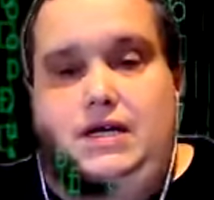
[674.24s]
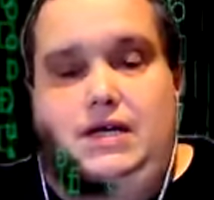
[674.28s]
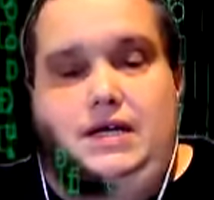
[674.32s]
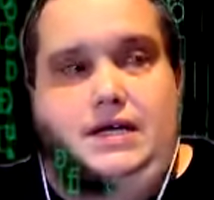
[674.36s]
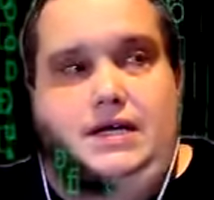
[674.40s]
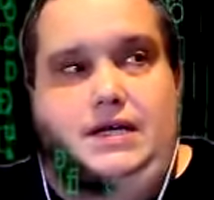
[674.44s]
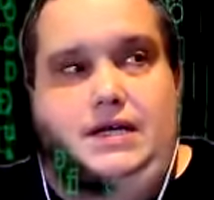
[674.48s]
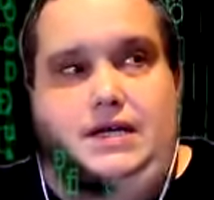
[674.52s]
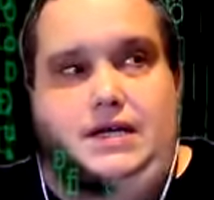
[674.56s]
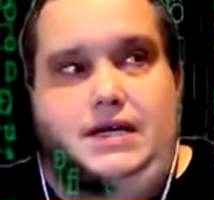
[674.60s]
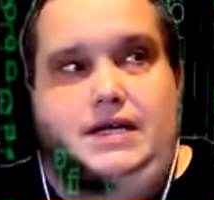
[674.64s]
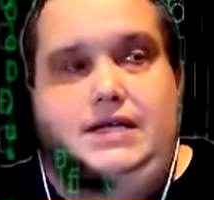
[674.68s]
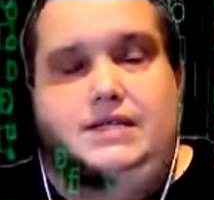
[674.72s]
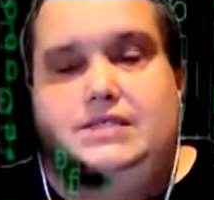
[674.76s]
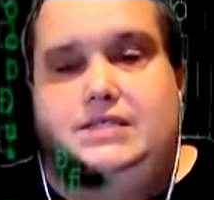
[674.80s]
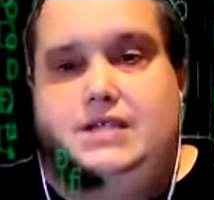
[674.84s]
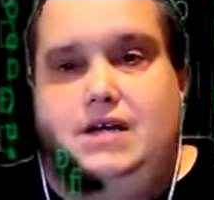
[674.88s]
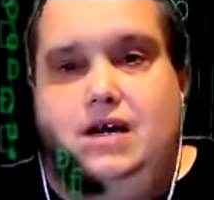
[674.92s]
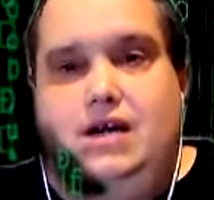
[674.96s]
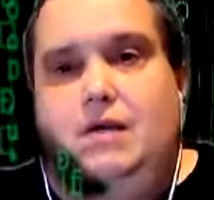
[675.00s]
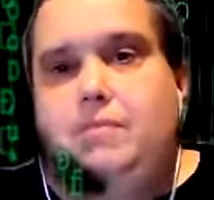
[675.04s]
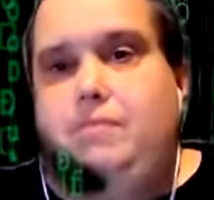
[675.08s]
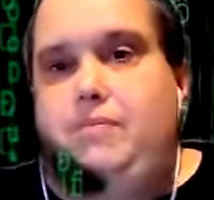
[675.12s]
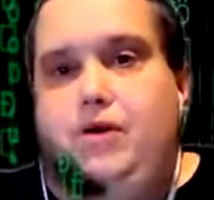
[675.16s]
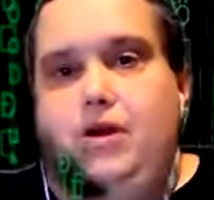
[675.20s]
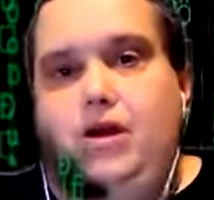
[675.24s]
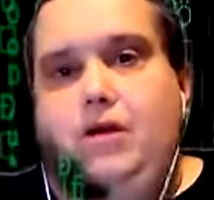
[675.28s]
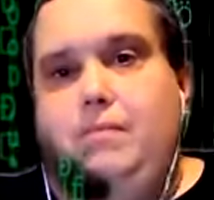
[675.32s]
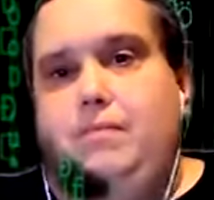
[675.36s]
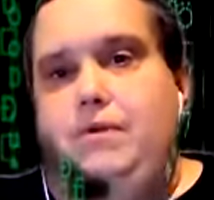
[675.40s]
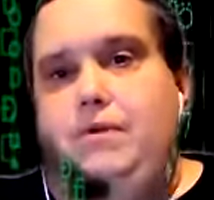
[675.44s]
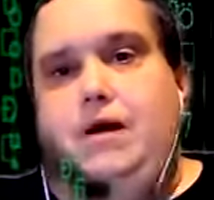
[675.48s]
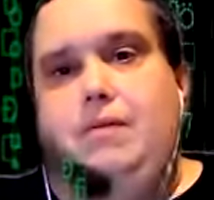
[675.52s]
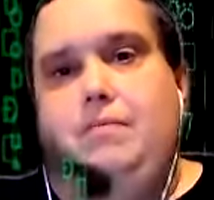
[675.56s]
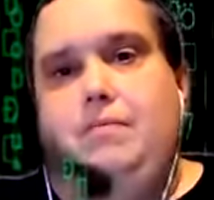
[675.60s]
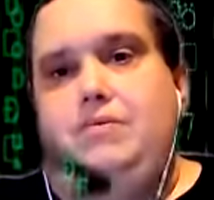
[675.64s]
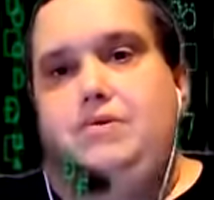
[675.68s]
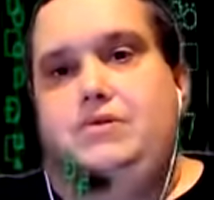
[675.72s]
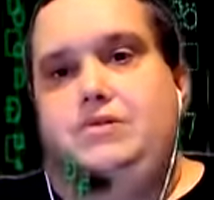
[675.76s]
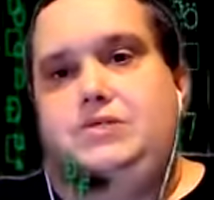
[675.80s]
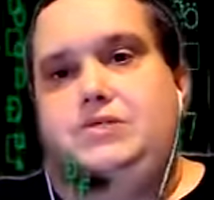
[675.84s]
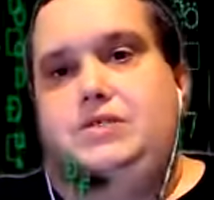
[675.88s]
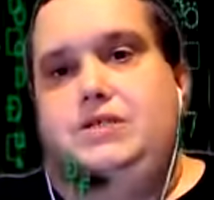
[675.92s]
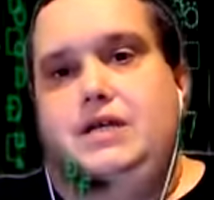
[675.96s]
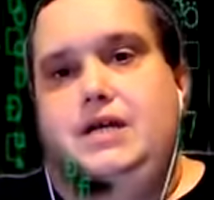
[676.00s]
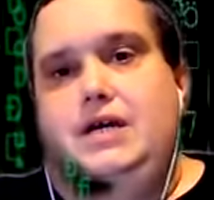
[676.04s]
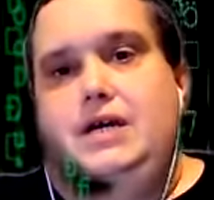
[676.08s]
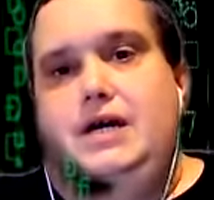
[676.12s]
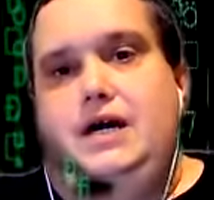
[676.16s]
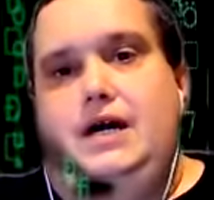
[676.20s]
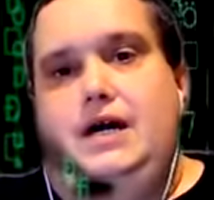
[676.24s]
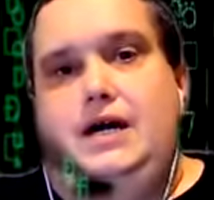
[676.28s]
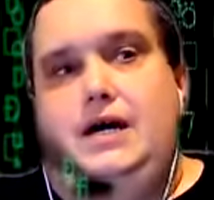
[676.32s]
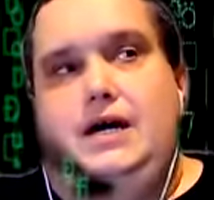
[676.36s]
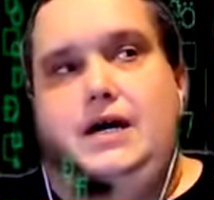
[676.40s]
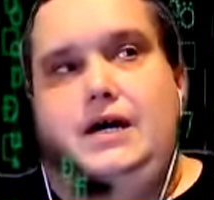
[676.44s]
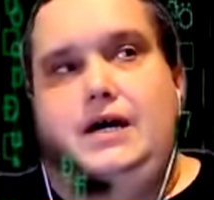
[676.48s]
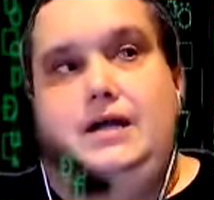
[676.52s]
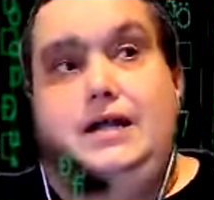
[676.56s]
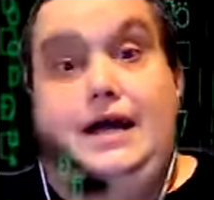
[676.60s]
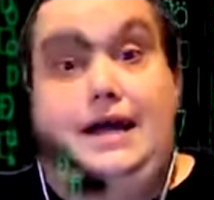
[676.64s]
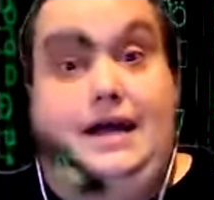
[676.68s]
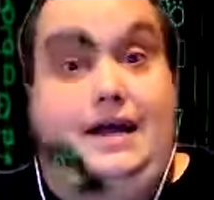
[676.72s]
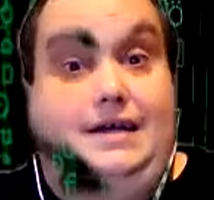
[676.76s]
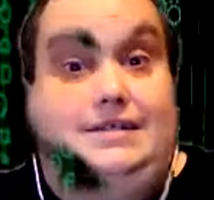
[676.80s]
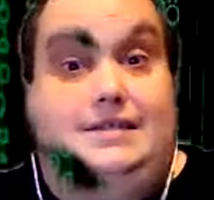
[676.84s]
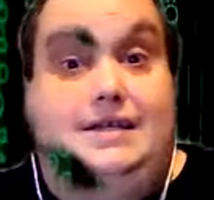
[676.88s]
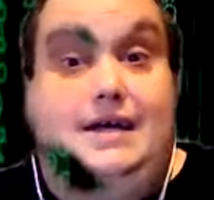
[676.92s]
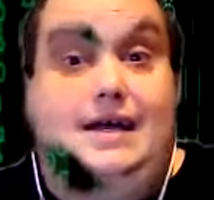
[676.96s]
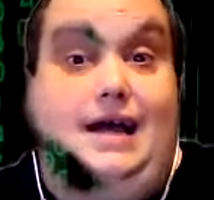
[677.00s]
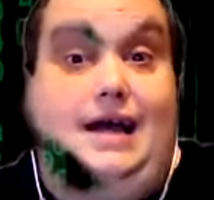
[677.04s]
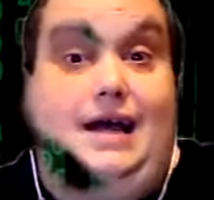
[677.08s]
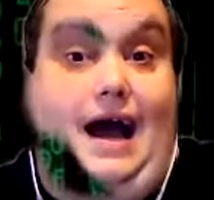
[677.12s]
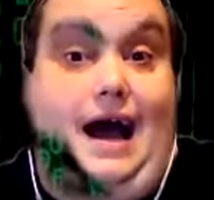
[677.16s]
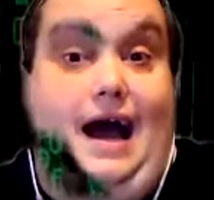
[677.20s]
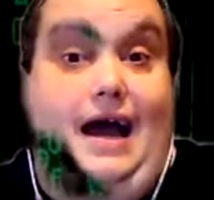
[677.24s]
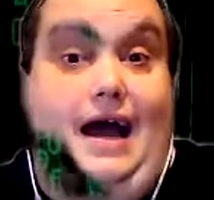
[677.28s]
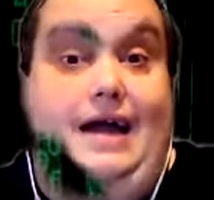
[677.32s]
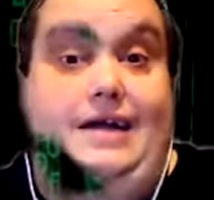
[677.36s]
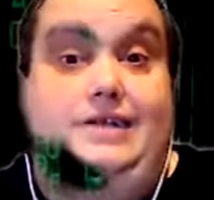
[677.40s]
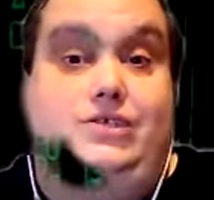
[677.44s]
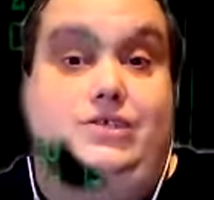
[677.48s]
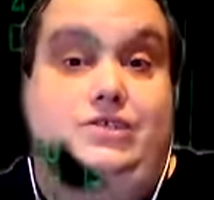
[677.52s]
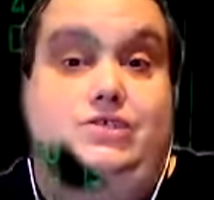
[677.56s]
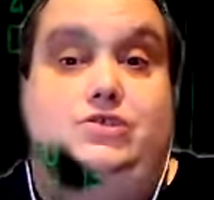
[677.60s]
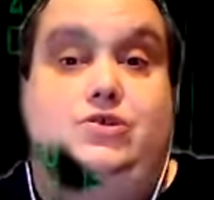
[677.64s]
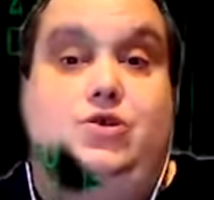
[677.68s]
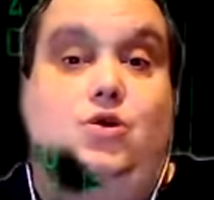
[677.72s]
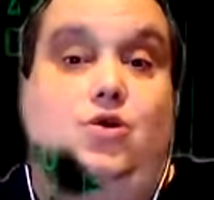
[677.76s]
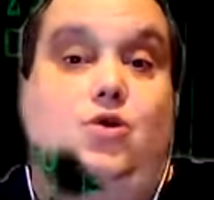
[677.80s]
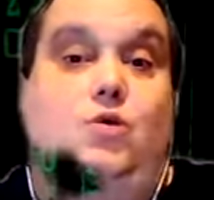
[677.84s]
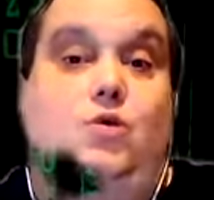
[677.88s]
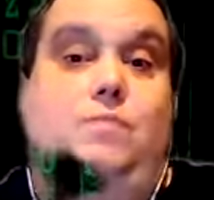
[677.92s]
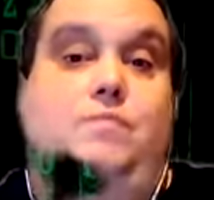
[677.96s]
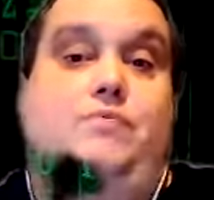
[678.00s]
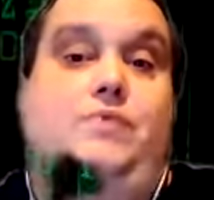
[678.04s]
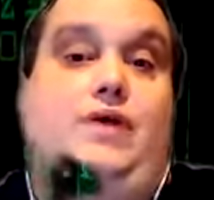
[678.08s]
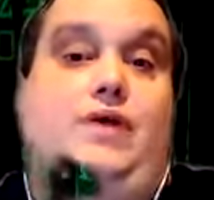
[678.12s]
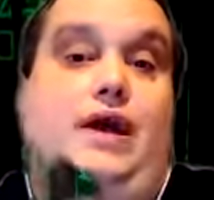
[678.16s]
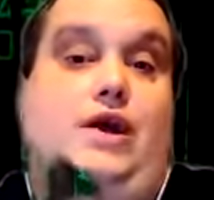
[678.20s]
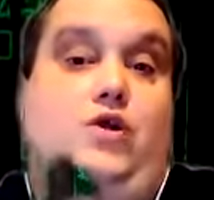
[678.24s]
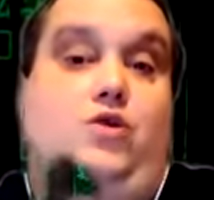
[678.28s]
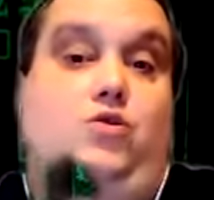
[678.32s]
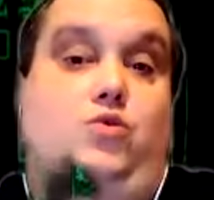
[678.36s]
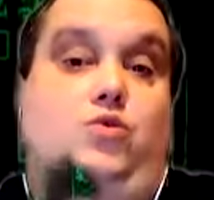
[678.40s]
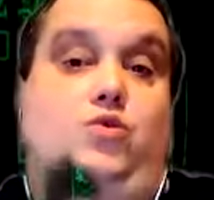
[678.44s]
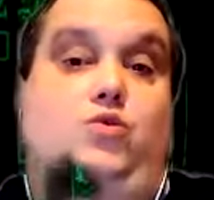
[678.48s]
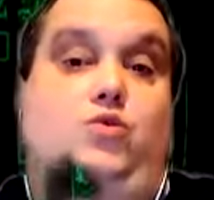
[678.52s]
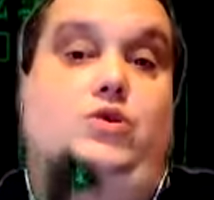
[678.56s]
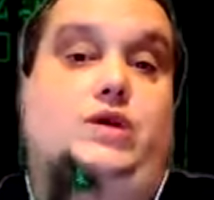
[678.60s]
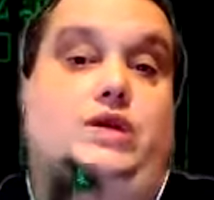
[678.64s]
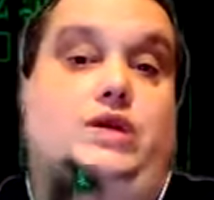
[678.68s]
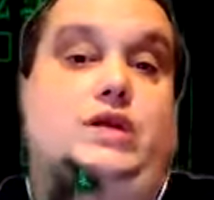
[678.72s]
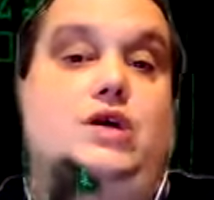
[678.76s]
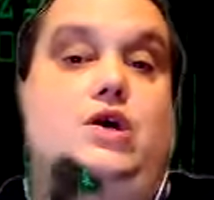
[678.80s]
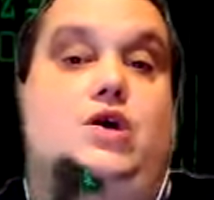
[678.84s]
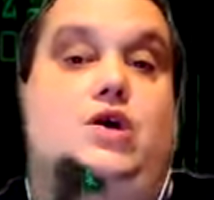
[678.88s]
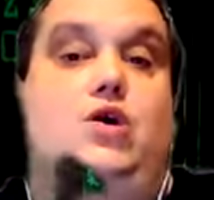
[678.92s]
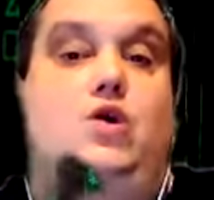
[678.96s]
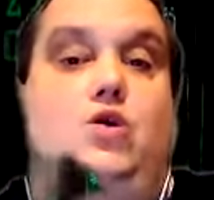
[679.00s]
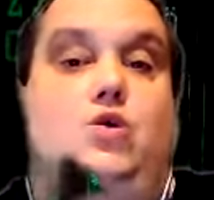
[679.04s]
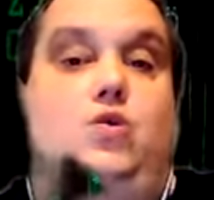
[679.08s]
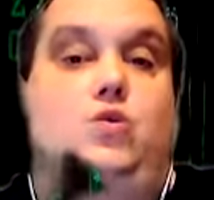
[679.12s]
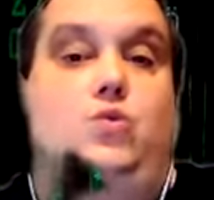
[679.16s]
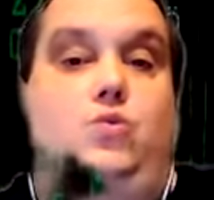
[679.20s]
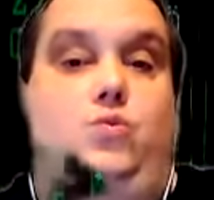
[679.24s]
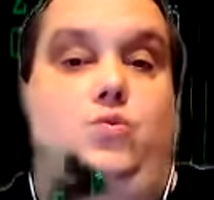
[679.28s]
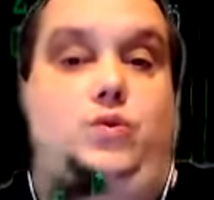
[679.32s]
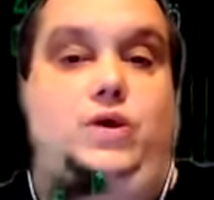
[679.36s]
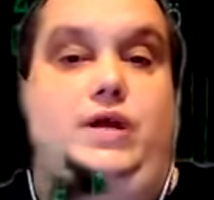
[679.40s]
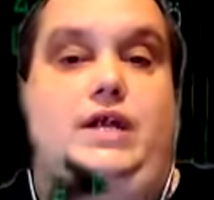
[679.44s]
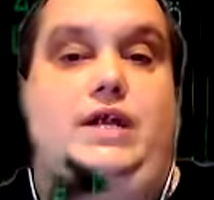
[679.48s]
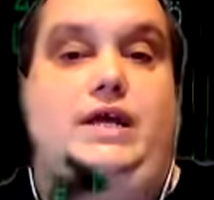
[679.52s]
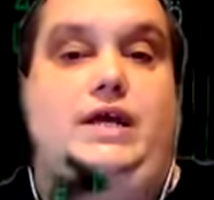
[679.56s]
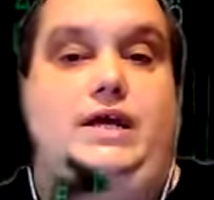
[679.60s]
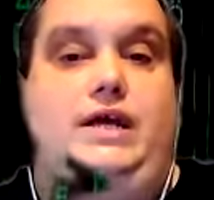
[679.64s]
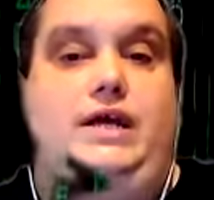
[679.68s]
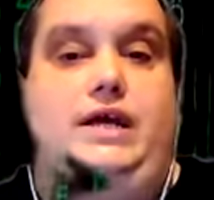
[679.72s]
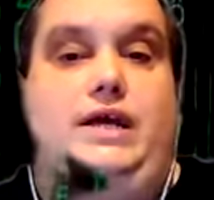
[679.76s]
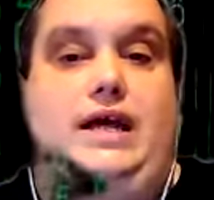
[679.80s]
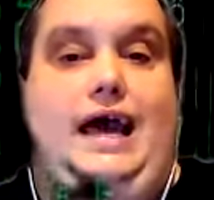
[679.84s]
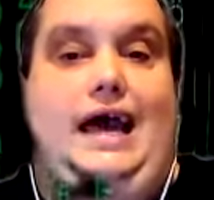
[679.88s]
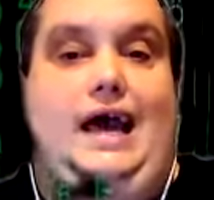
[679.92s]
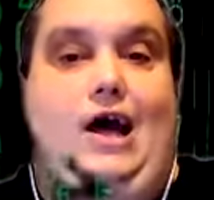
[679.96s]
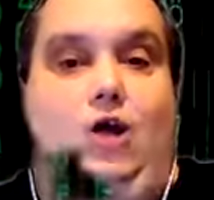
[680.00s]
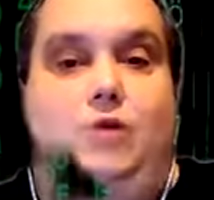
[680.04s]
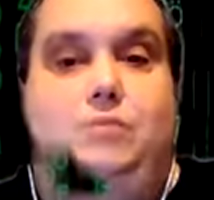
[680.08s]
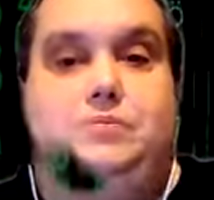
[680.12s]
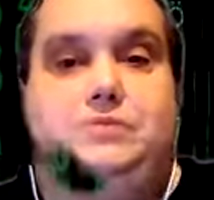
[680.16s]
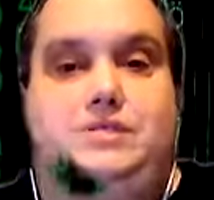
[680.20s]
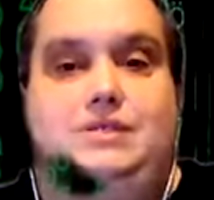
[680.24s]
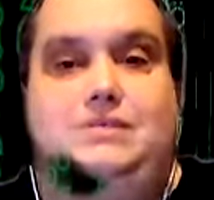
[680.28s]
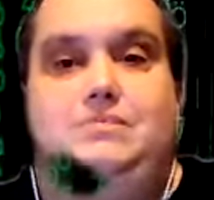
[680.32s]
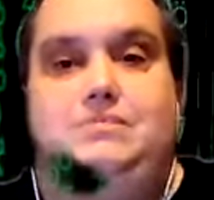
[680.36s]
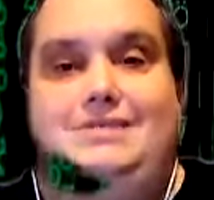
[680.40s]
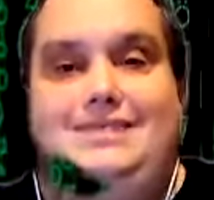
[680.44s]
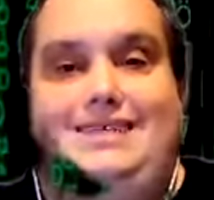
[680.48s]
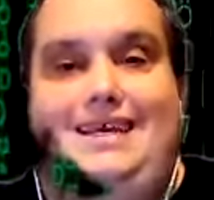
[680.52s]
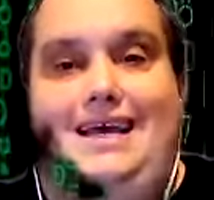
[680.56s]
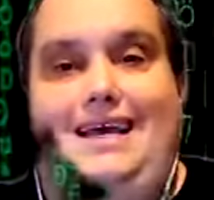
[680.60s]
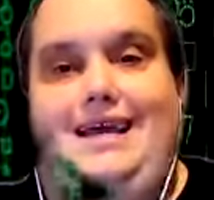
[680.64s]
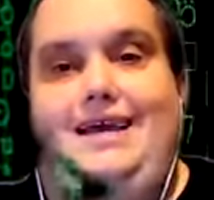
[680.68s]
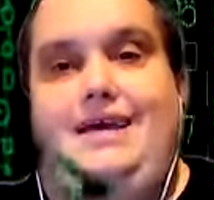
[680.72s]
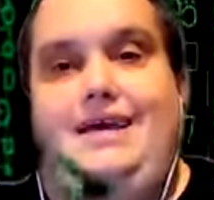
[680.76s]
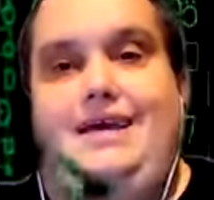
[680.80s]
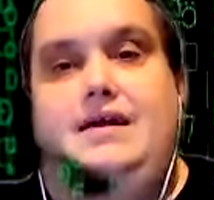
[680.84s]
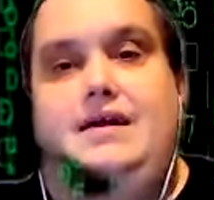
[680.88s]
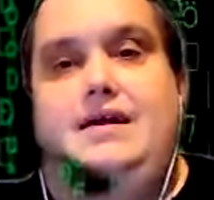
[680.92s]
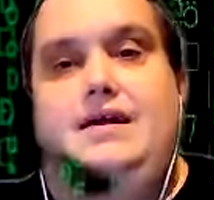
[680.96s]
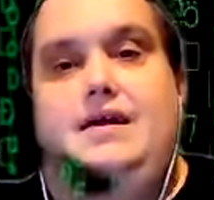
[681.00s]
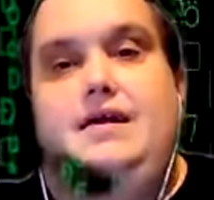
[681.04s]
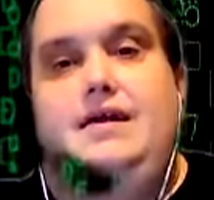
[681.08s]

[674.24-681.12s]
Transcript: he's going to put up numbers. Like I said, I just hope that Gruden really helps him take